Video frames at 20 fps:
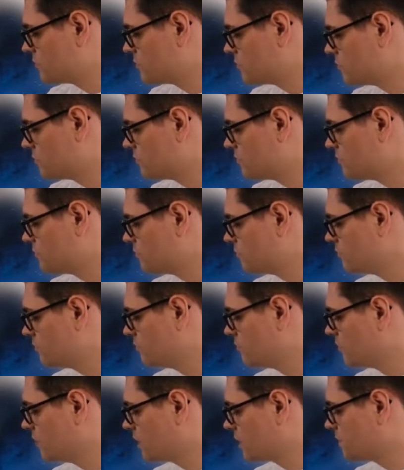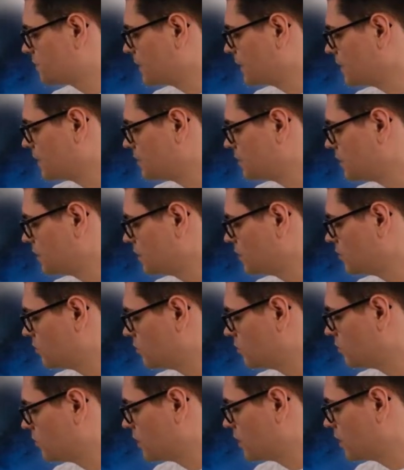to expand it
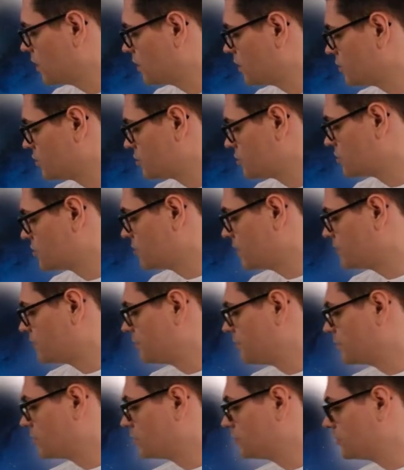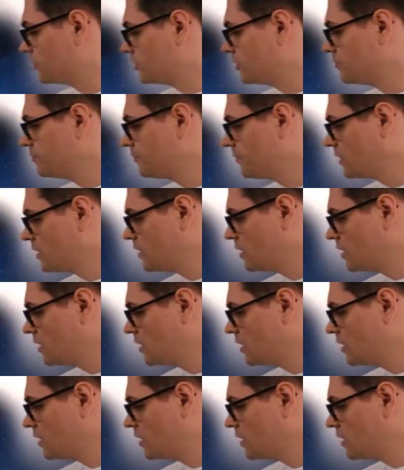you just tap the middle button.